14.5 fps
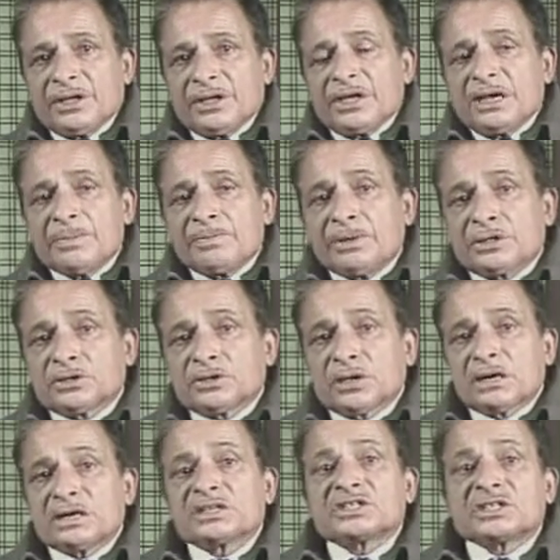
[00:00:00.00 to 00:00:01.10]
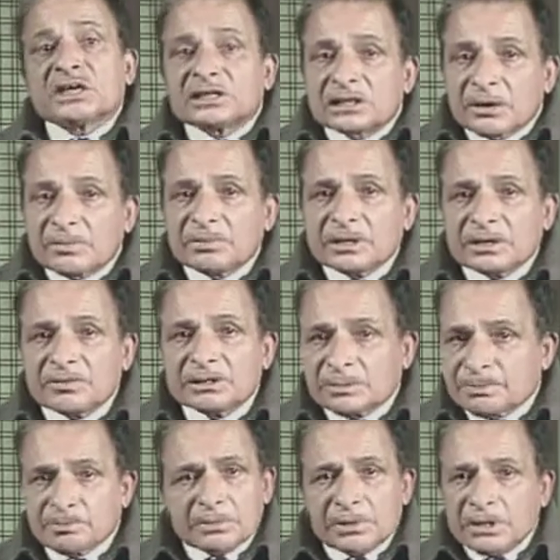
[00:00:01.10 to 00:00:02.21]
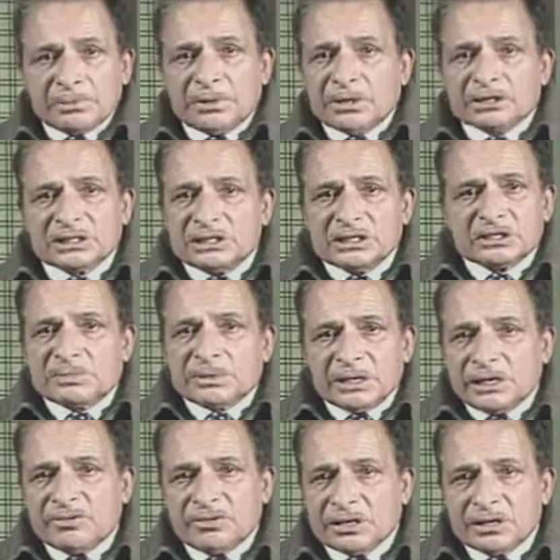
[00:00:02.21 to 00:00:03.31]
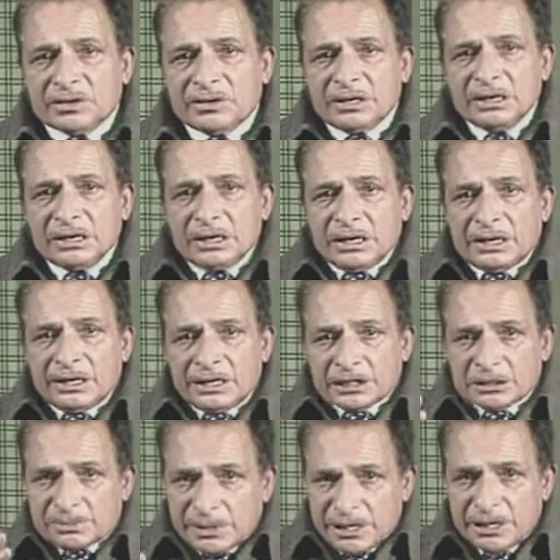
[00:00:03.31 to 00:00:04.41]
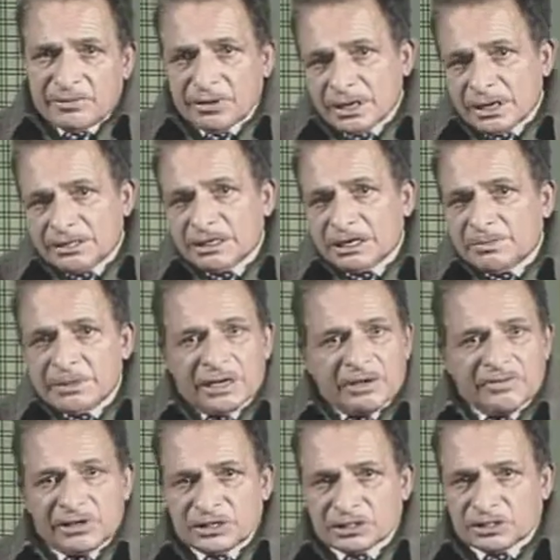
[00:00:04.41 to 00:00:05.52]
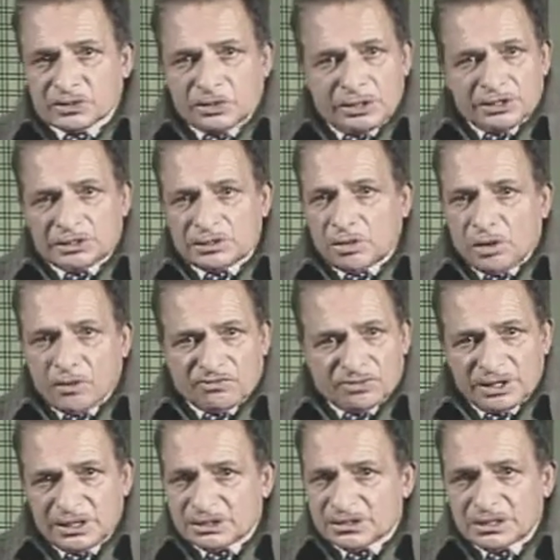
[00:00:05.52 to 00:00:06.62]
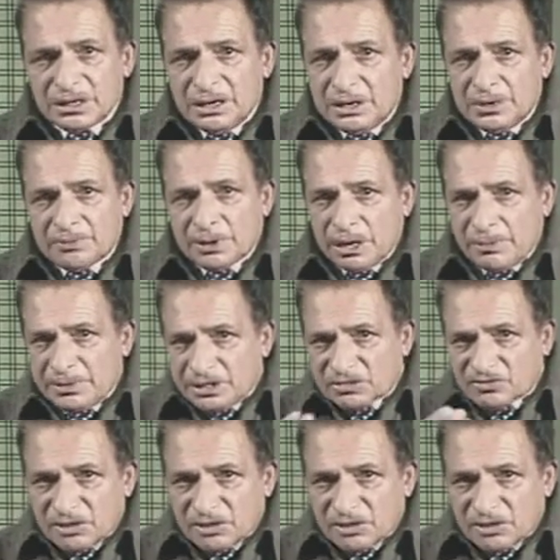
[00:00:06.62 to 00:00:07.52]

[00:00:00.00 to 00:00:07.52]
in a particular set of behavior. The person is behaving, he is behaving, and that behavior is quite obvious from his